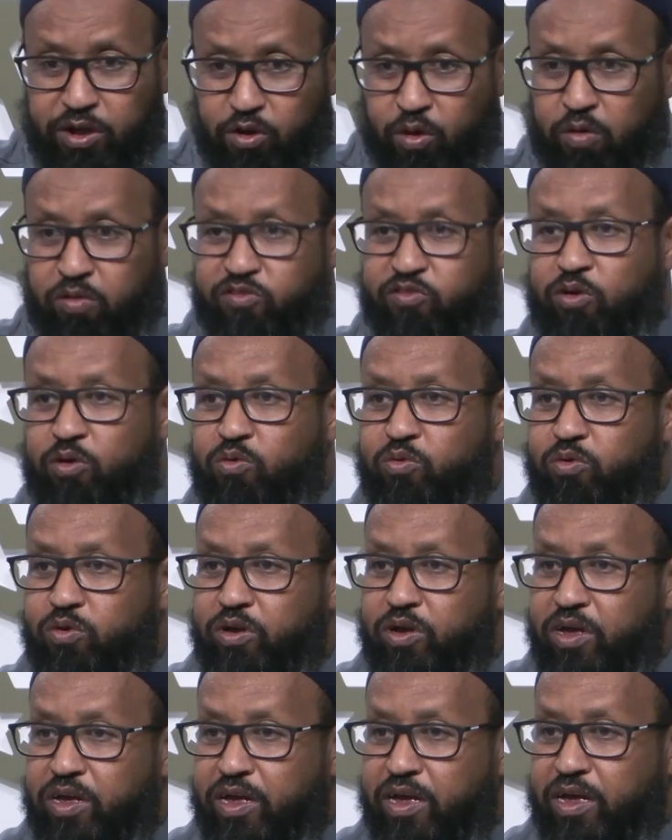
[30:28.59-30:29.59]
also
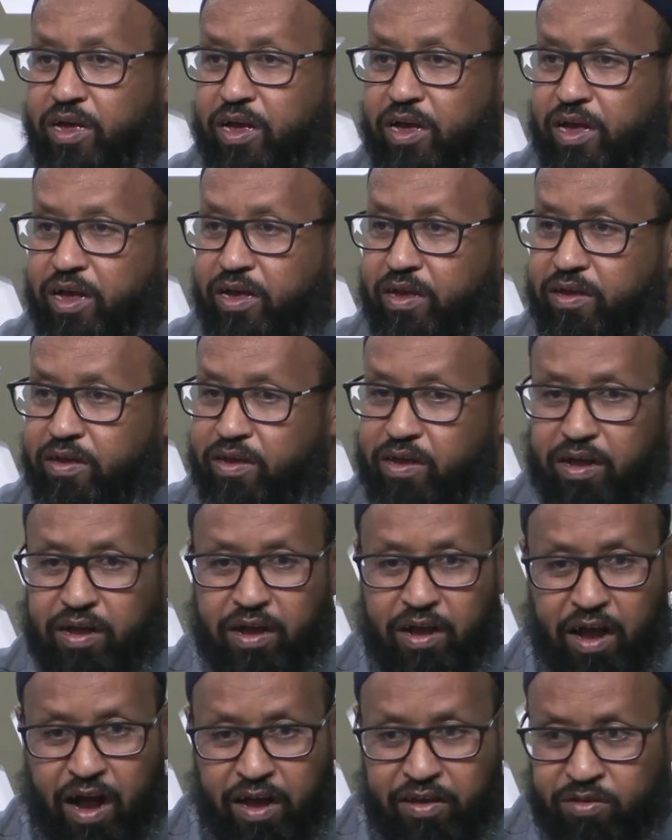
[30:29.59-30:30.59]

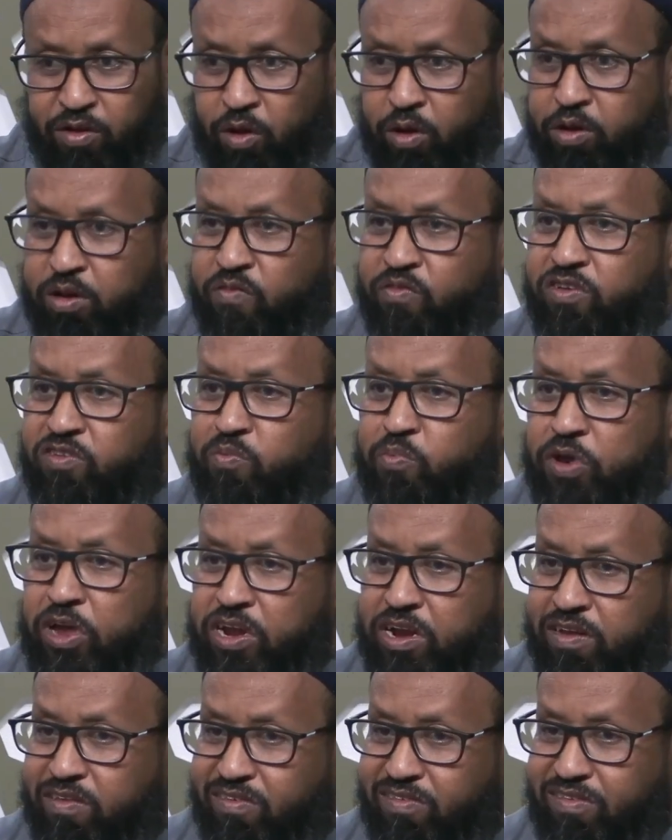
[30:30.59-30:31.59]
has a lot of
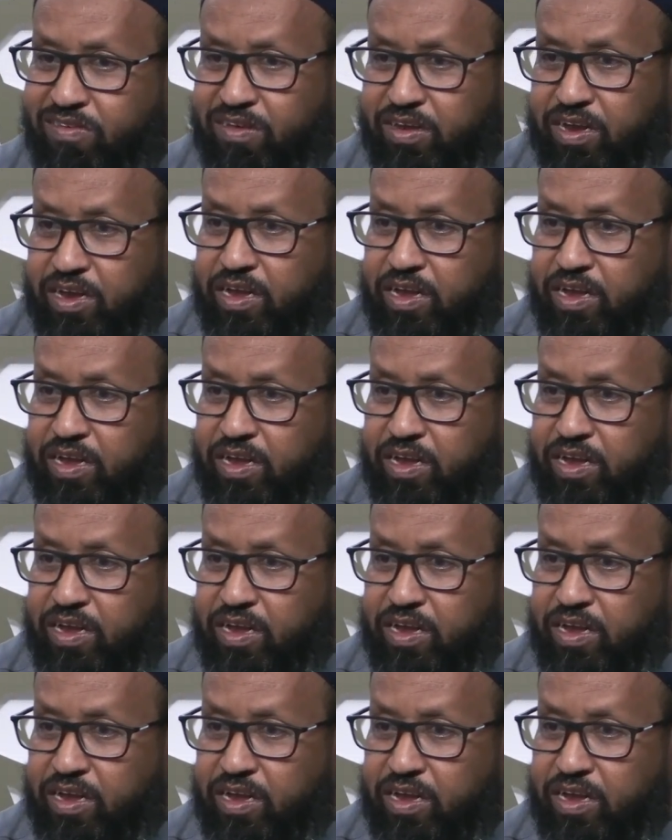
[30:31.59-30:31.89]
experience,